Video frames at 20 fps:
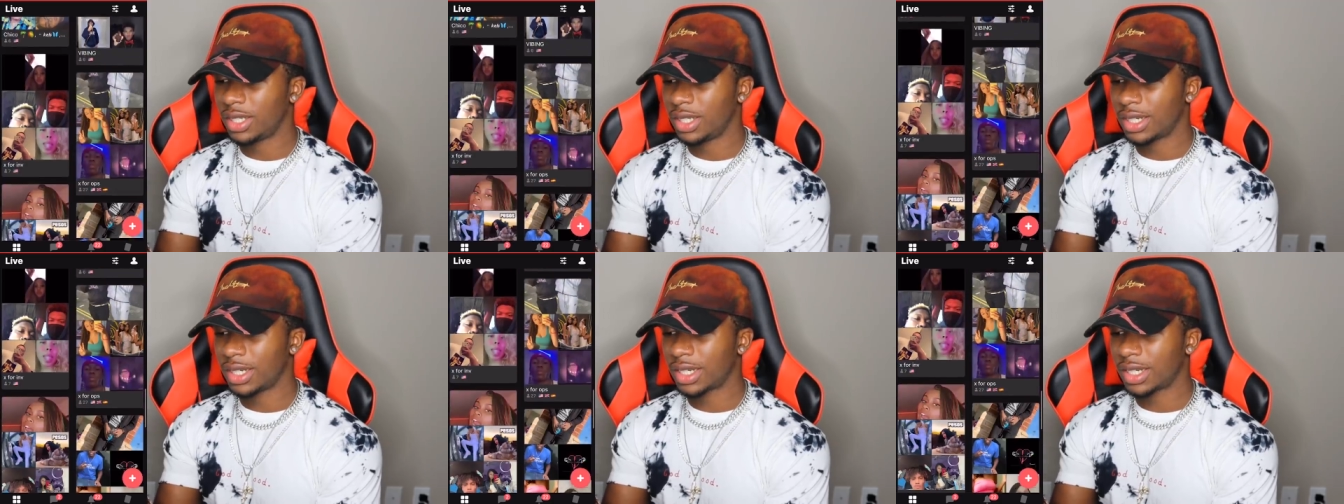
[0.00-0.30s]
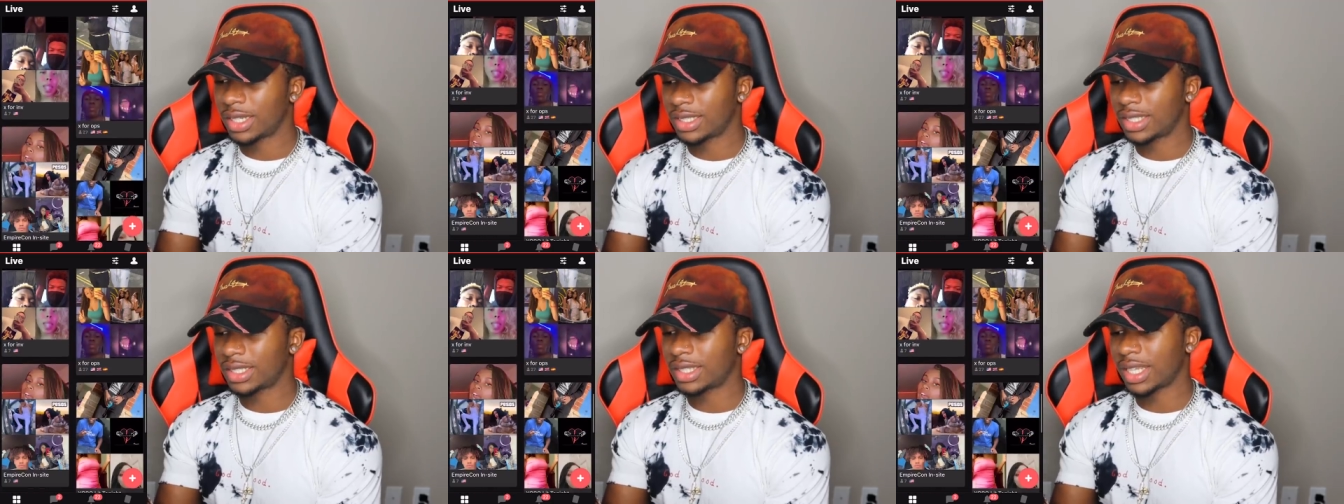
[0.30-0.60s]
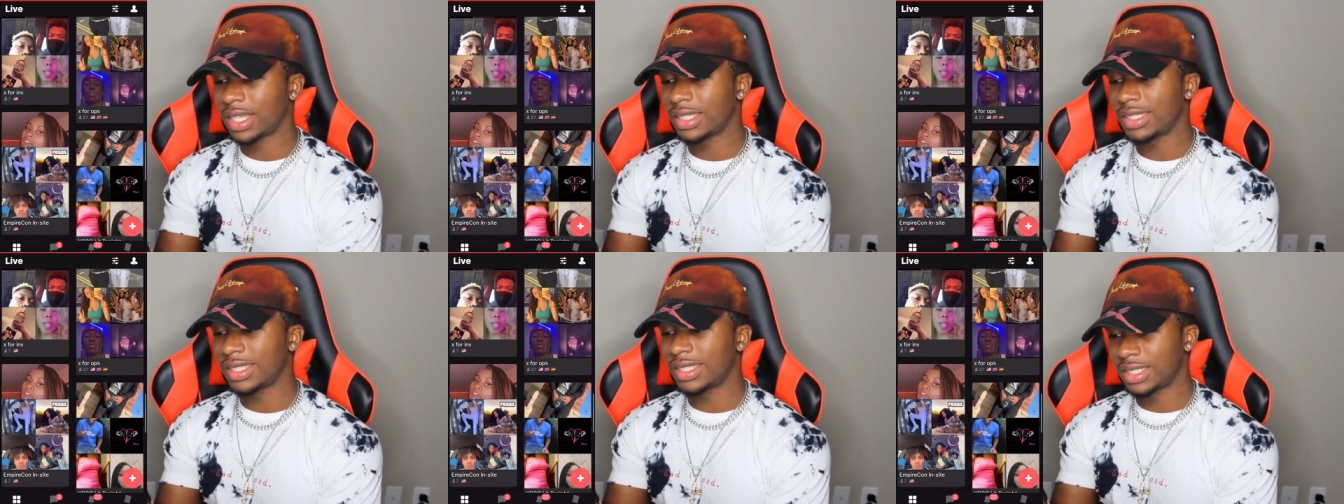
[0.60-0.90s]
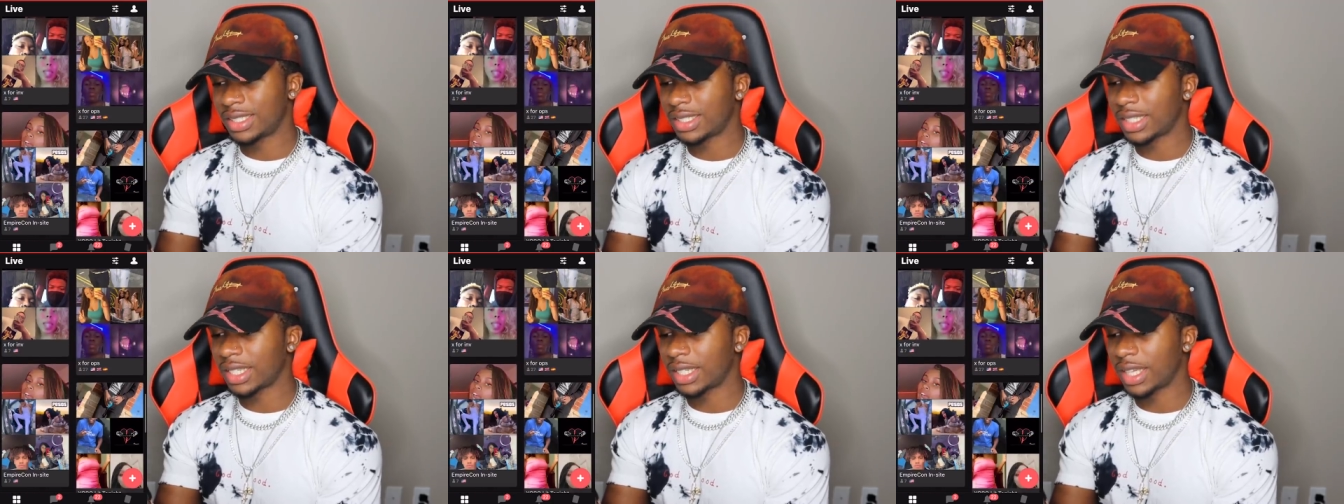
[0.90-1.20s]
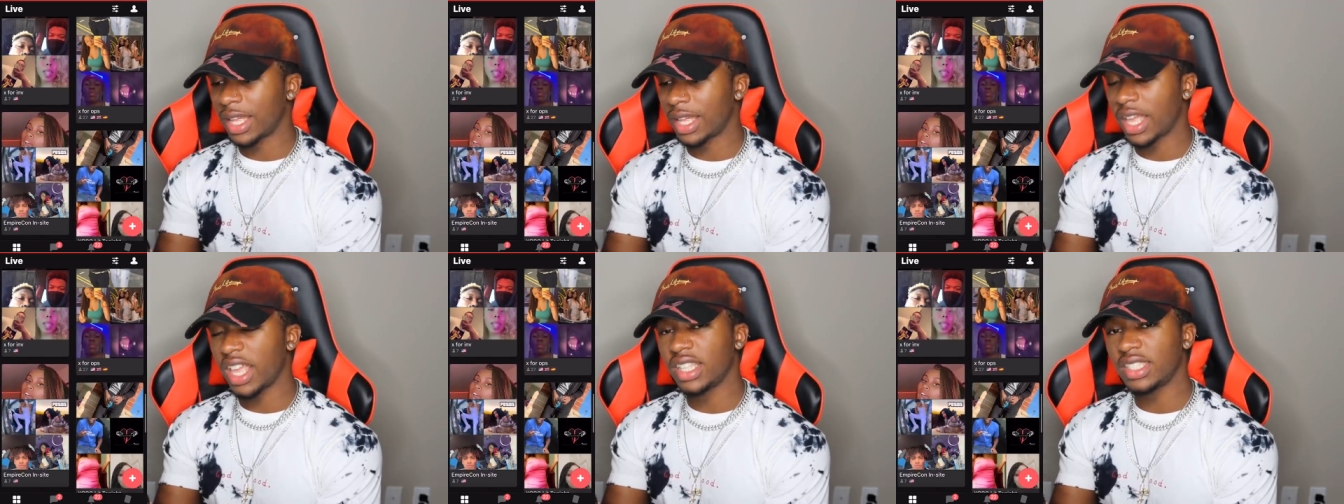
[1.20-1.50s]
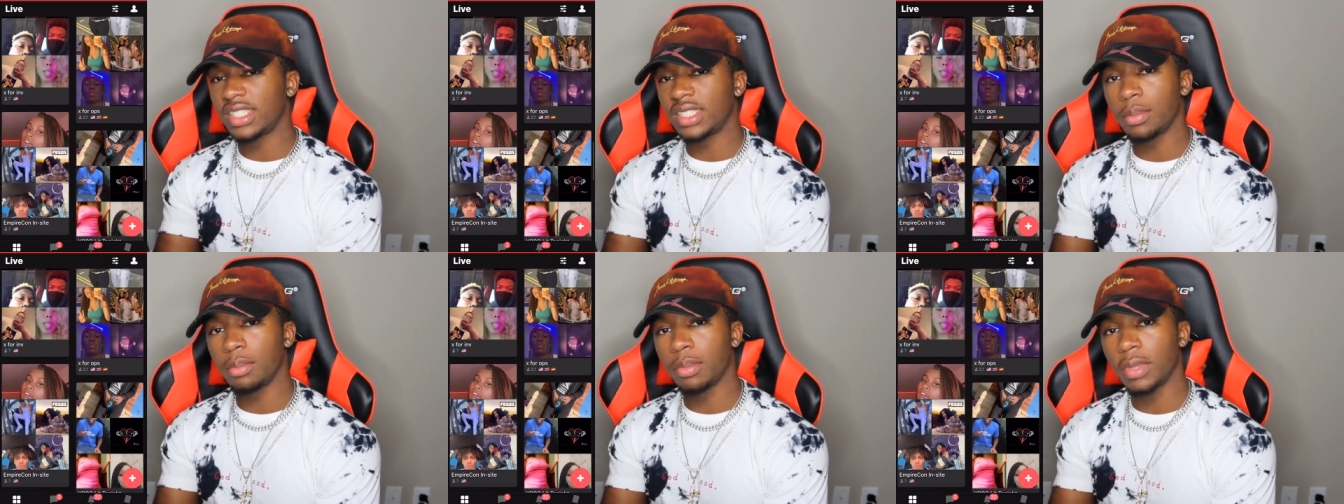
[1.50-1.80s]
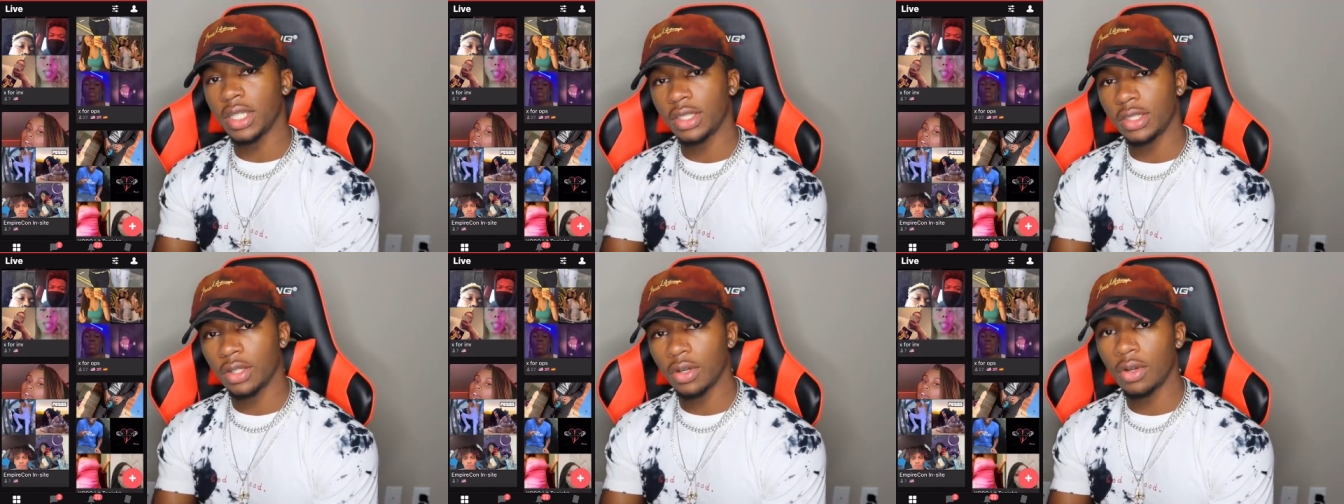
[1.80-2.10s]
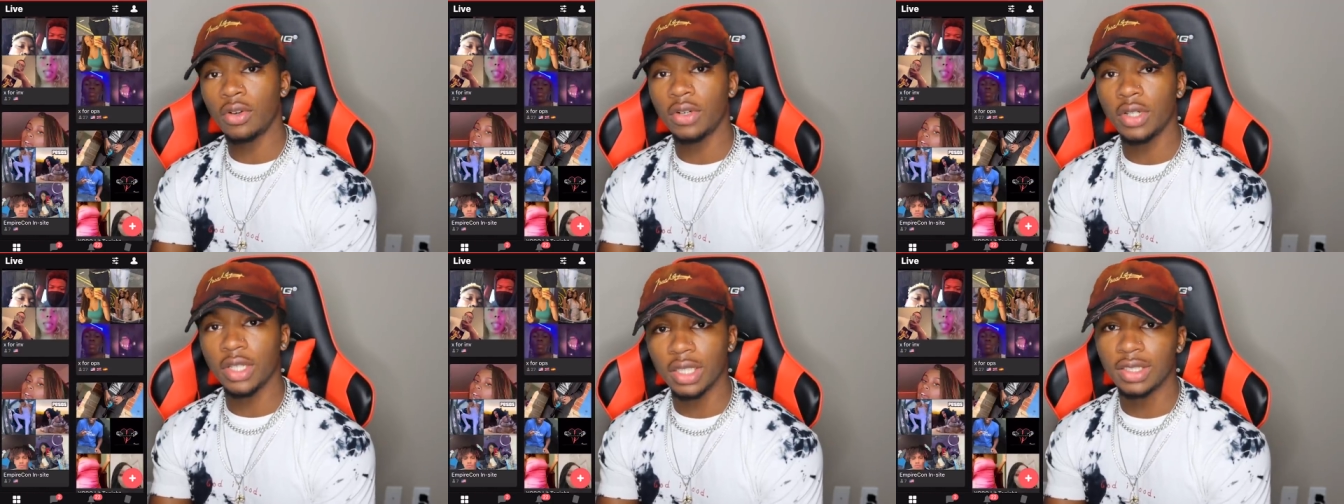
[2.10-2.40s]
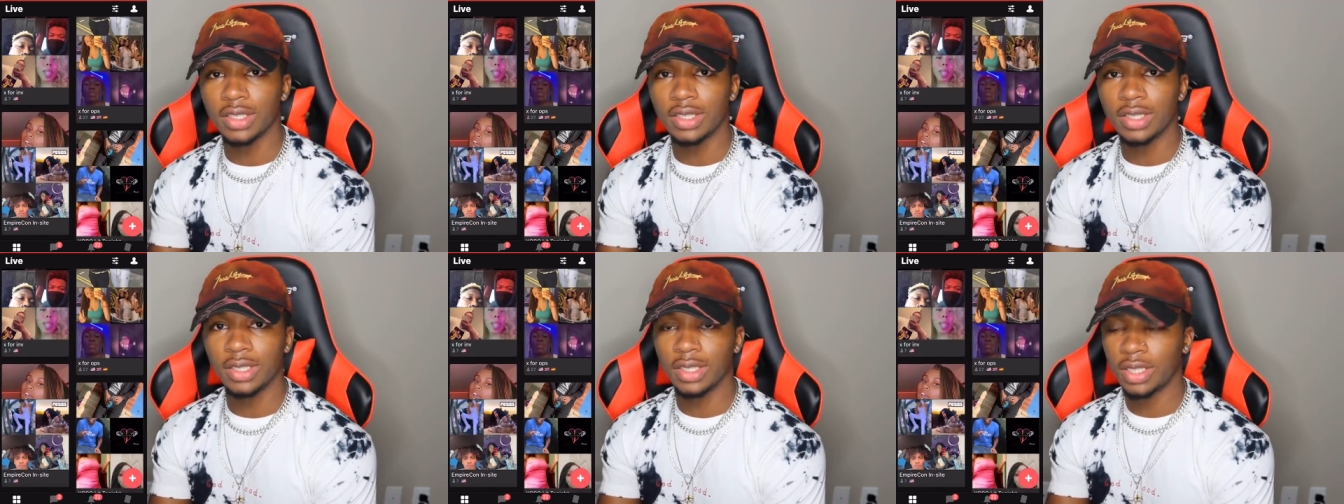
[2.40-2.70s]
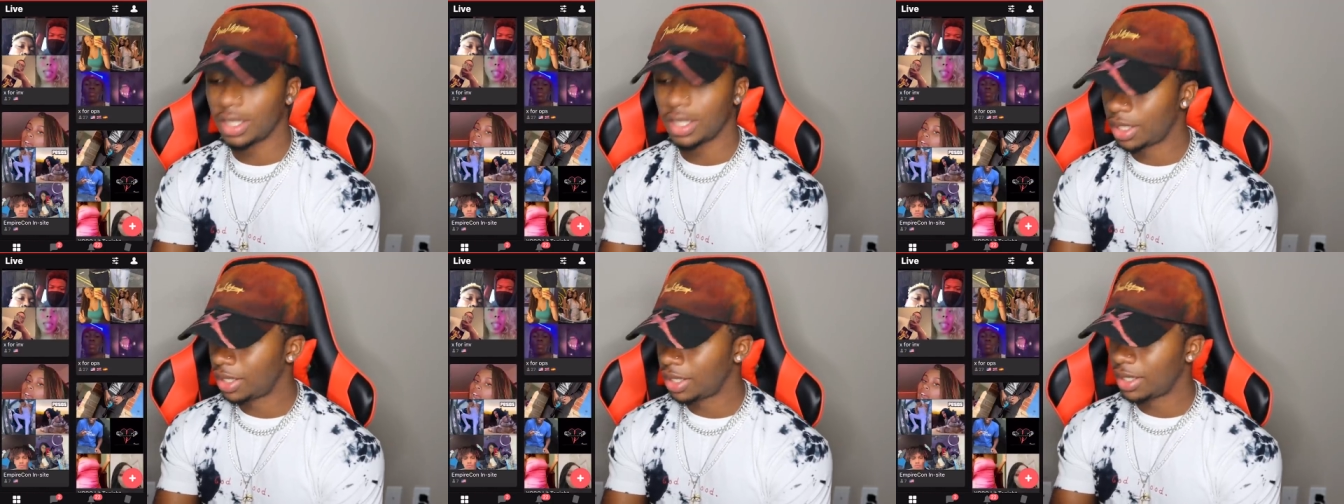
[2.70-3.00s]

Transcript: because it's like a it's like an intimate audience.